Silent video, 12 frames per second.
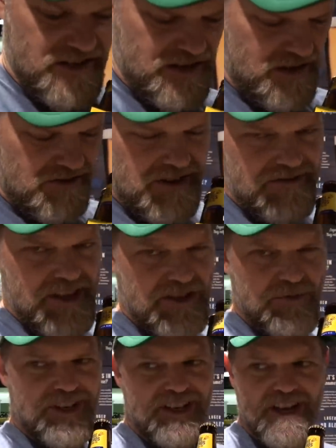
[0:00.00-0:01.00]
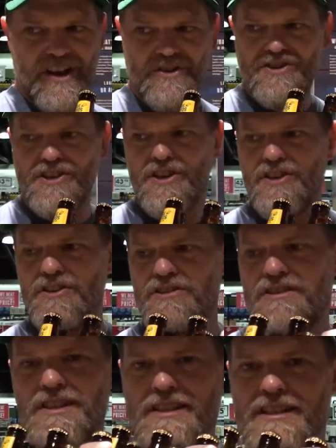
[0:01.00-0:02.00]
so I'll give this one a go too.
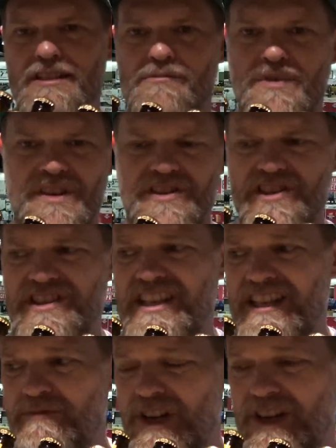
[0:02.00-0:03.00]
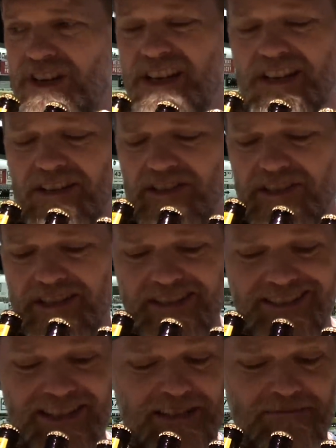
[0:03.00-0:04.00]
But I was just telling Bernice that,
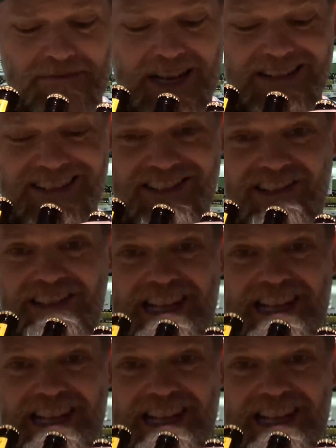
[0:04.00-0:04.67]
mate, this will